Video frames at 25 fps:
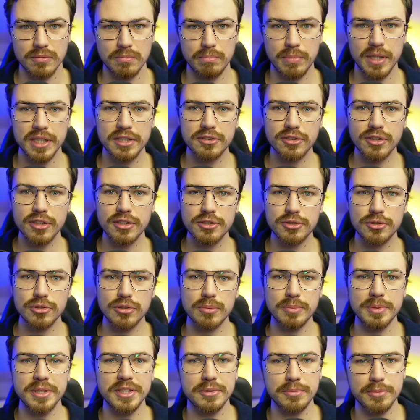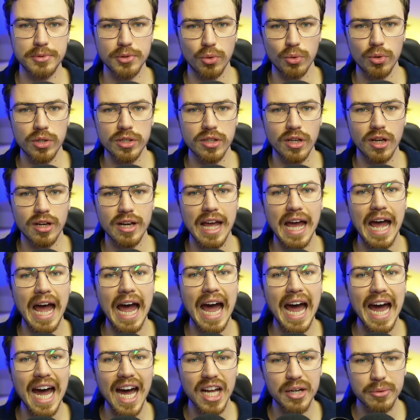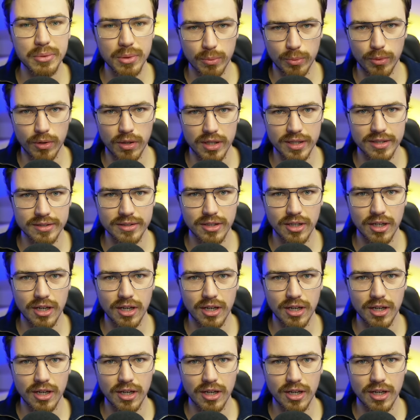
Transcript: Bitcoin should be stored on a hardware wallet,